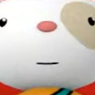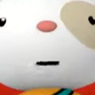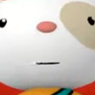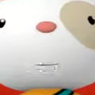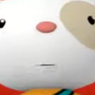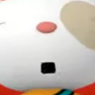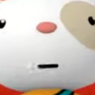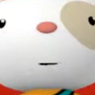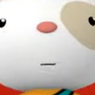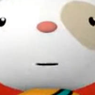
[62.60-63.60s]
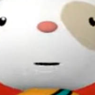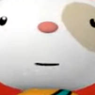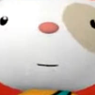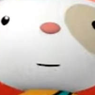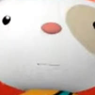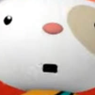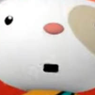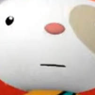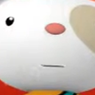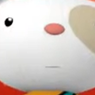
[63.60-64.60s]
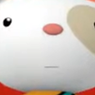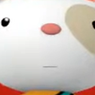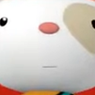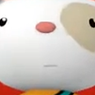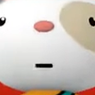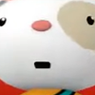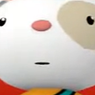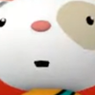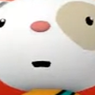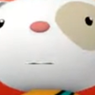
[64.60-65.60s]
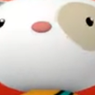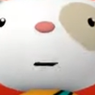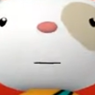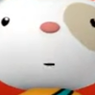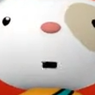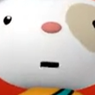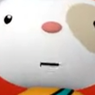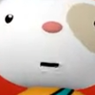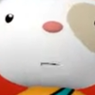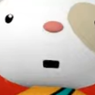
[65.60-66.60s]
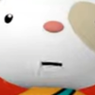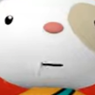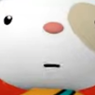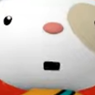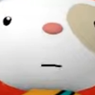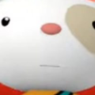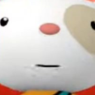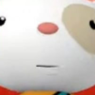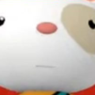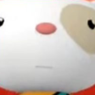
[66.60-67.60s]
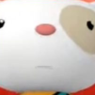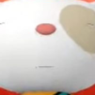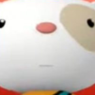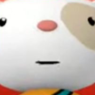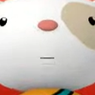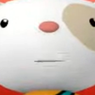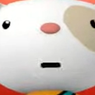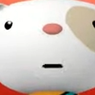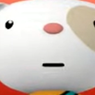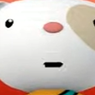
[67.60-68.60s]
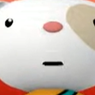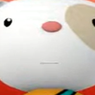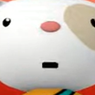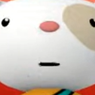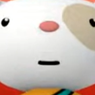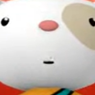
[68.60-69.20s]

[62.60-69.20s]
minutes, Bob could hear him snore. Bob watched the squirrels and heard the birds. He forgot about Papa's